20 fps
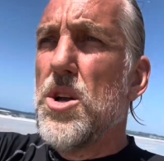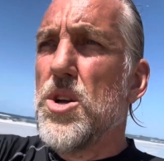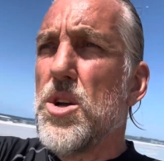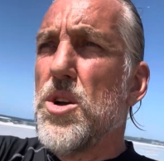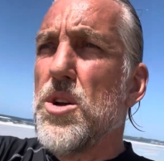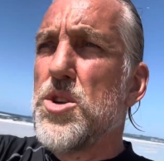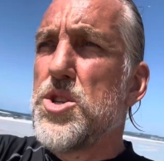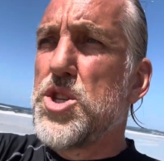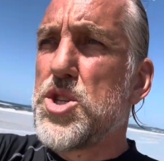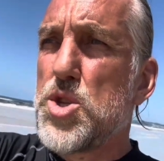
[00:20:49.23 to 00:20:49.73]

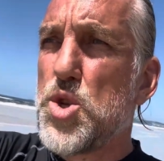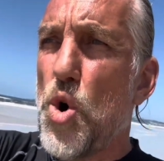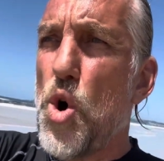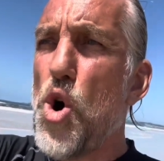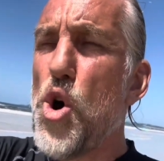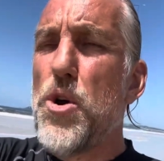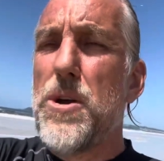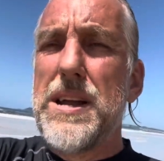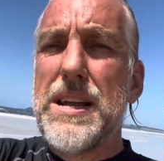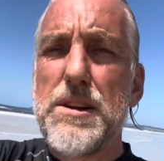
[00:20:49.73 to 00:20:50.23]

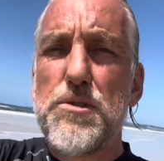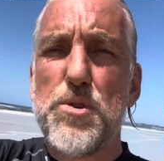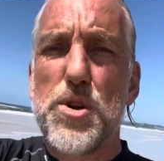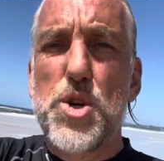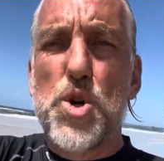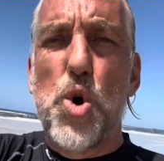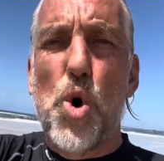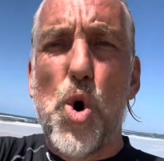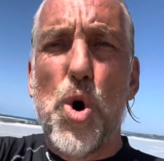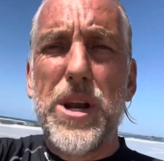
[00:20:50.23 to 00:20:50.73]
storing and
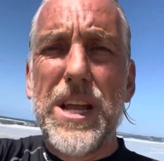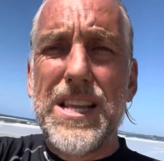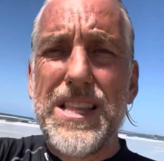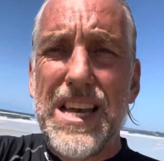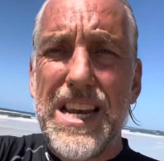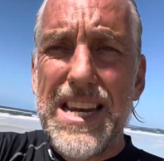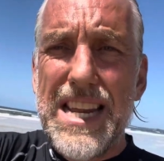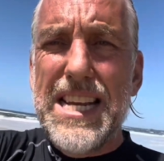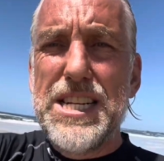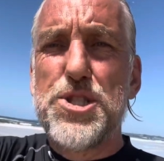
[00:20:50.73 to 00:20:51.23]
recording the
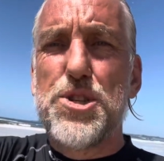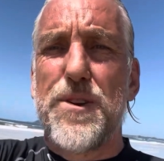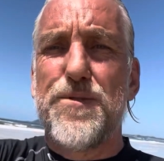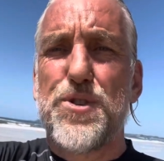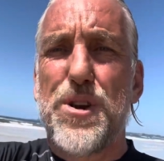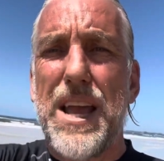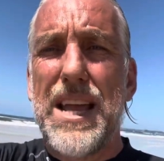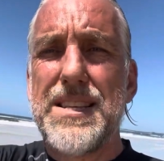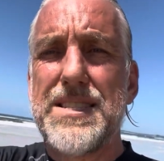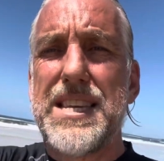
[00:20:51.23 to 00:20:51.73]
ledger of
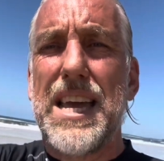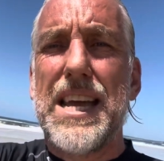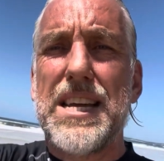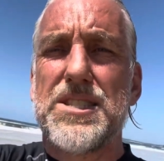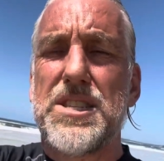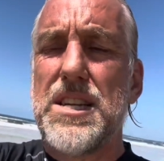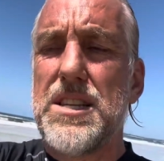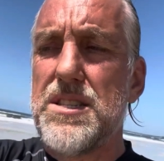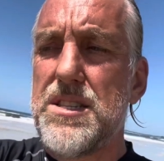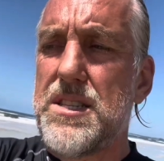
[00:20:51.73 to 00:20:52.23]

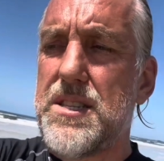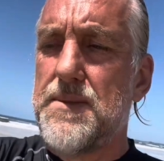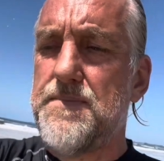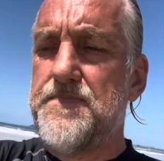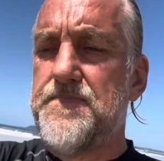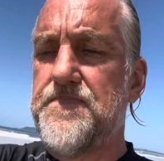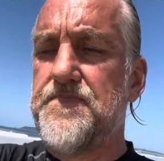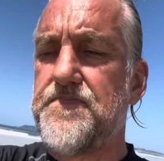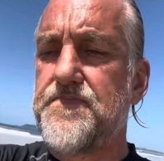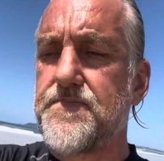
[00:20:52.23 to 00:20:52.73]
transactions
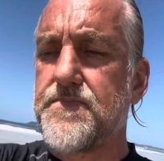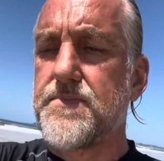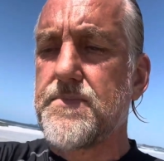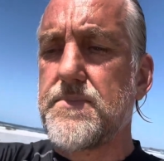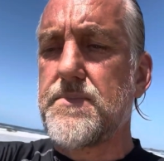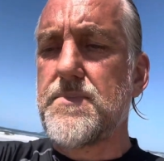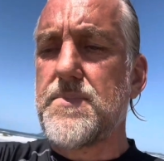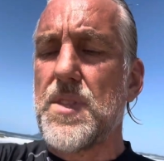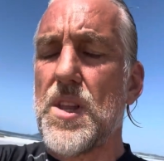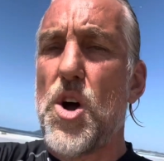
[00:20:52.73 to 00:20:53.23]

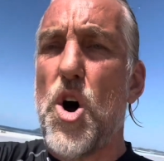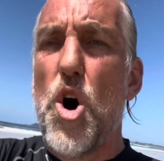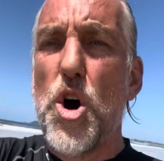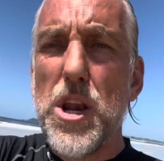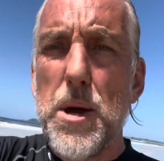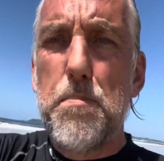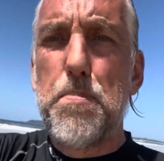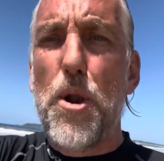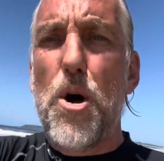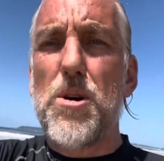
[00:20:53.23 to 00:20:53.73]
on a
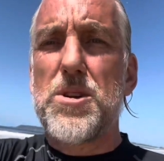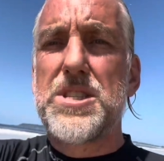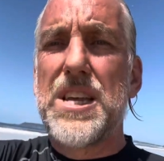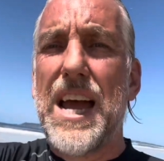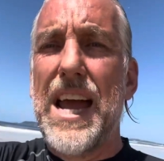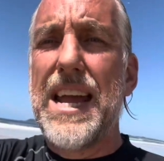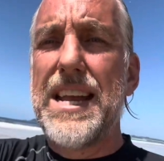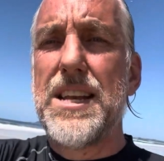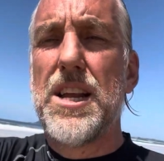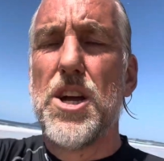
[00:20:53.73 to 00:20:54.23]

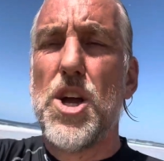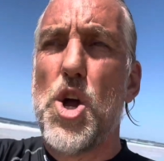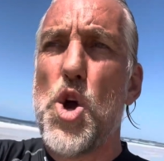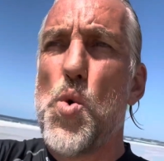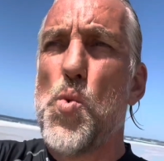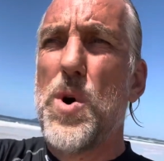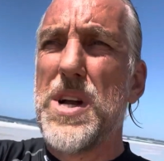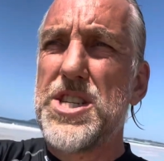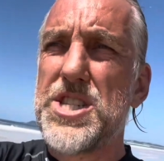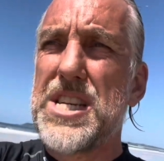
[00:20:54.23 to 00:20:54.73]
blockchain,
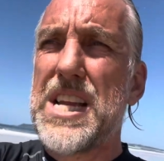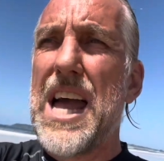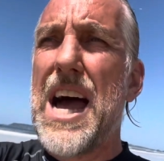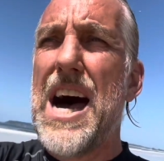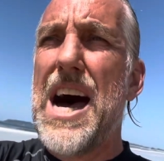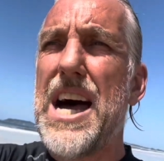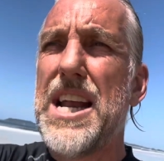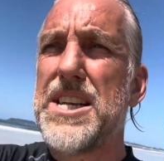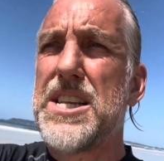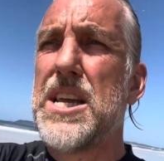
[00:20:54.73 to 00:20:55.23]
which
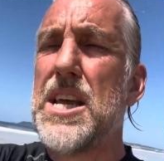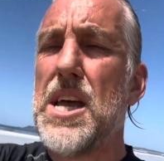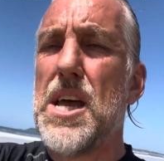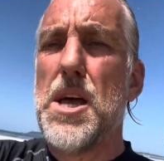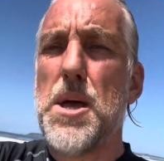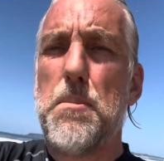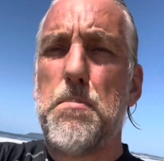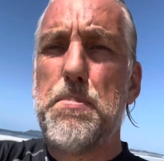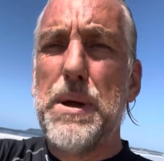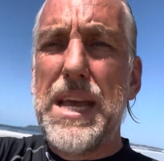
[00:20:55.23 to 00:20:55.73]
can't
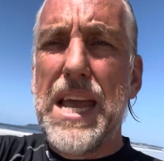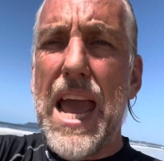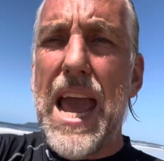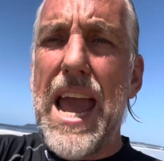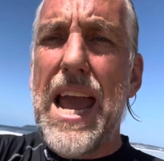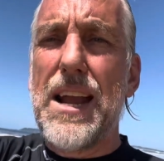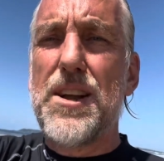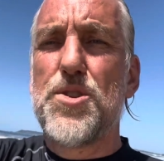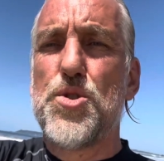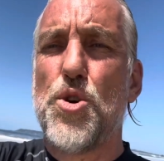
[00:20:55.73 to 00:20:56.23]
be
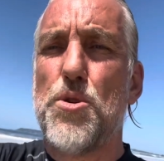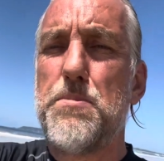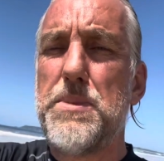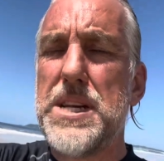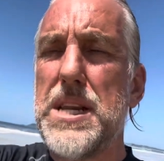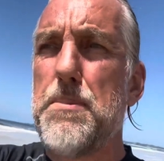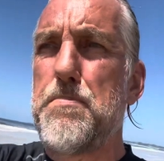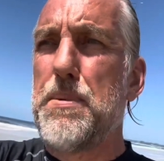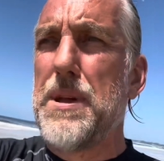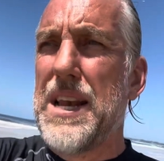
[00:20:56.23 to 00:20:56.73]
hacked or
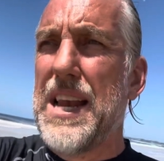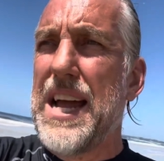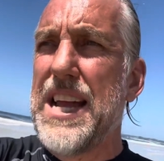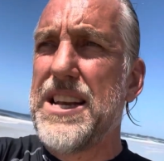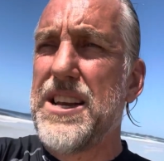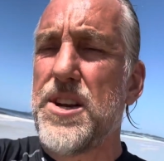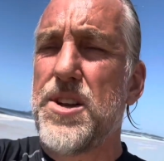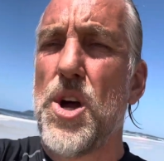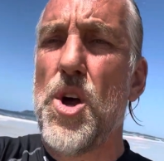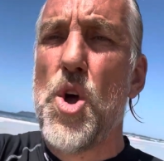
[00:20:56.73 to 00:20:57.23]

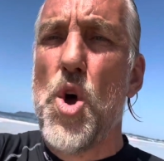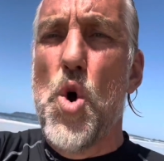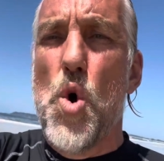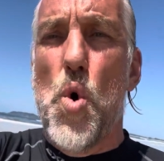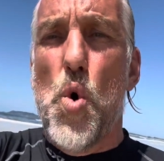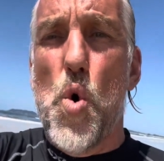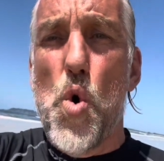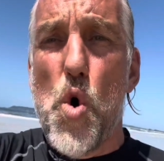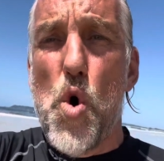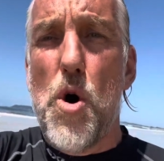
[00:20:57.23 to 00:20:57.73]
manipulated
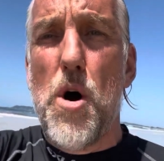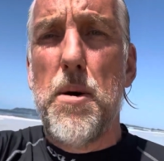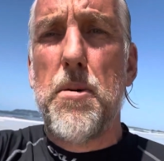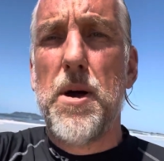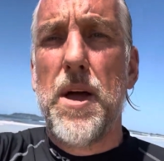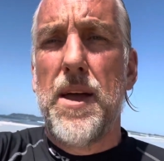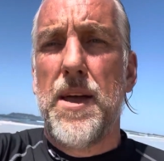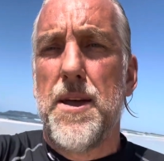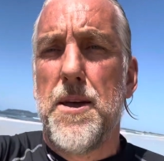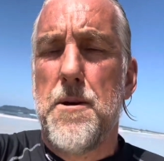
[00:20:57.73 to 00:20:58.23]
or
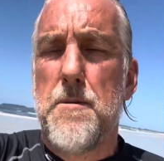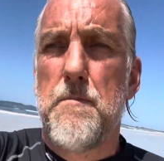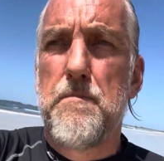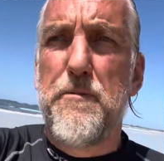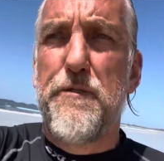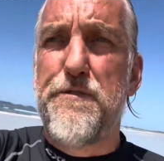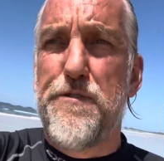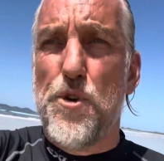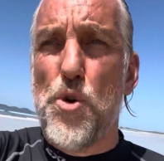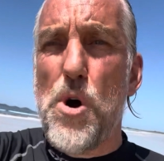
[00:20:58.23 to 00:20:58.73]

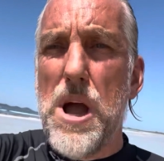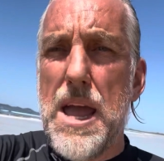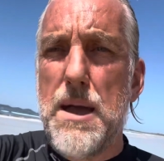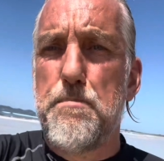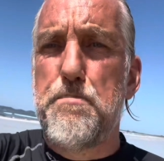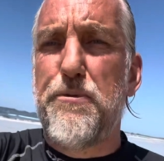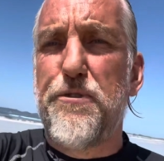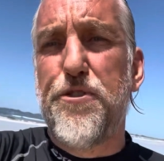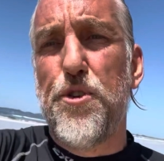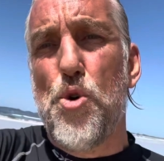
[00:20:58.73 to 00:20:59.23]

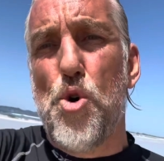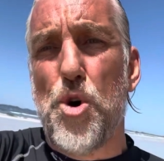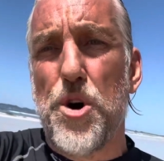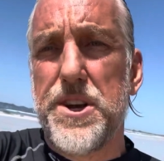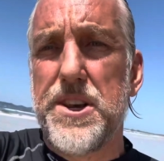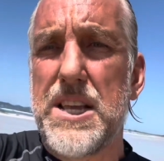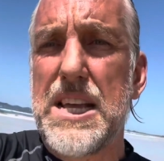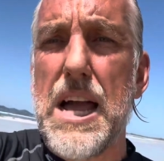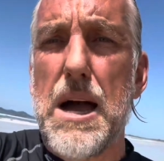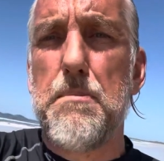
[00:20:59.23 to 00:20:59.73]
fraud,
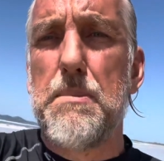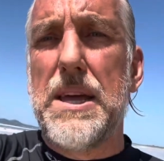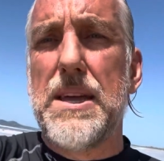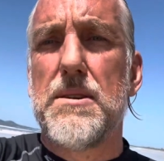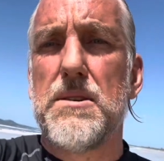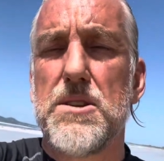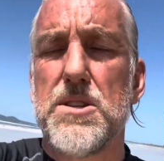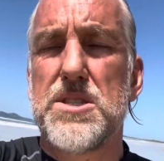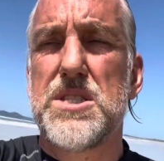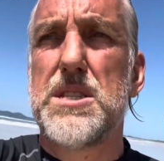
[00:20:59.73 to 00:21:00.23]
can't be
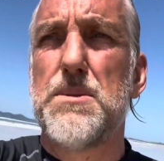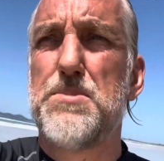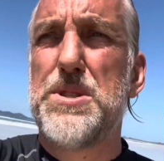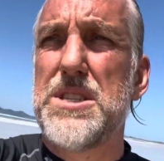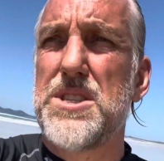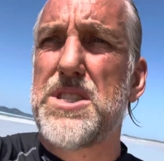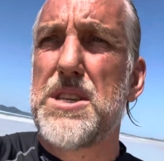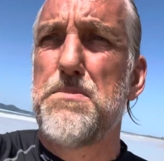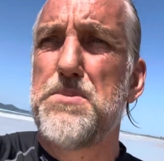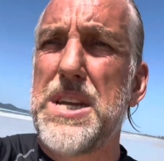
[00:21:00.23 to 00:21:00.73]

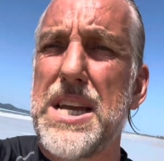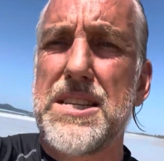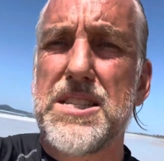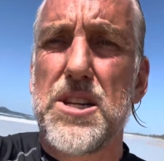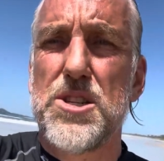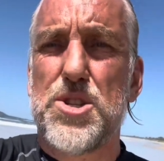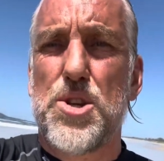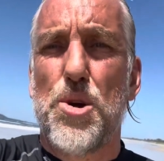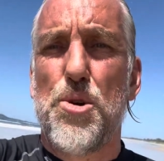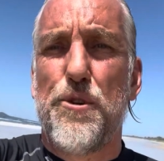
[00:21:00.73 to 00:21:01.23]
subjected
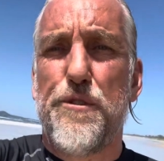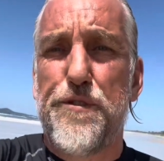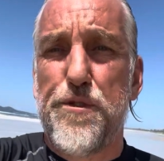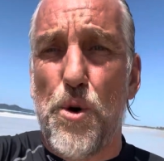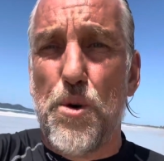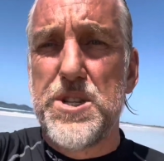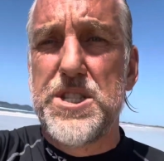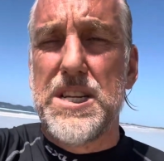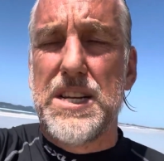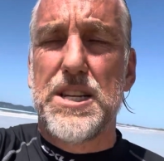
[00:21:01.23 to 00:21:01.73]
to
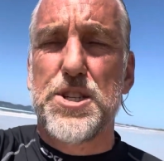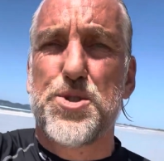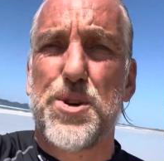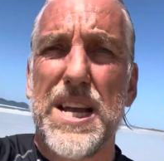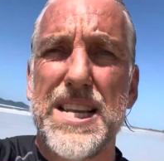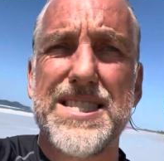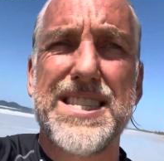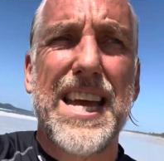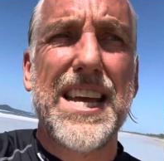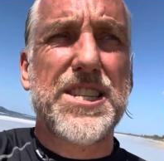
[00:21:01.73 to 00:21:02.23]
fraudulent
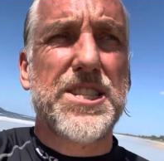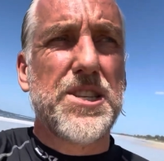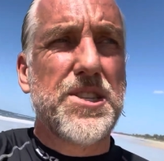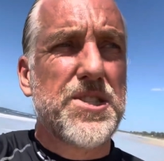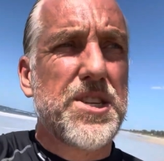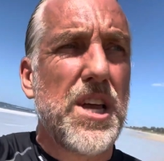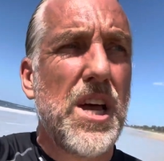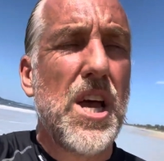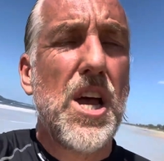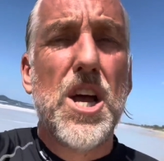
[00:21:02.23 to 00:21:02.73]
transactions.
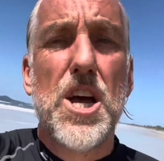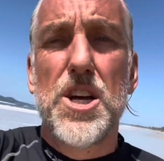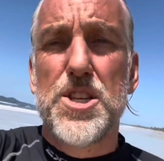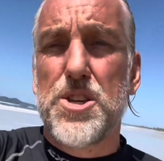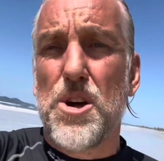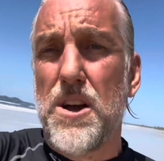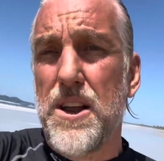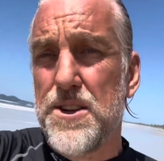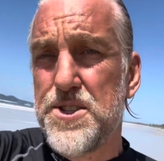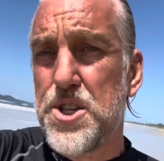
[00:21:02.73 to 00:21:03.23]
So
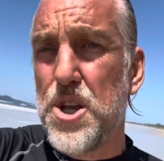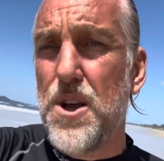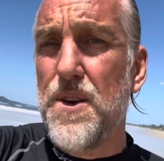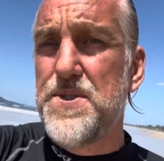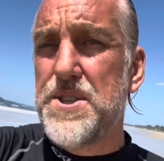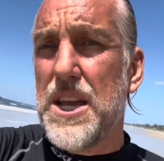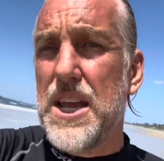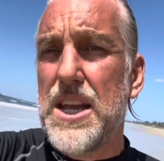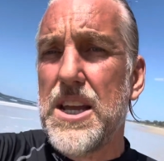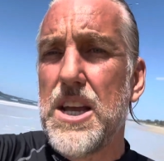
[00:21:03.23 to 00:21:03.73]
it serves an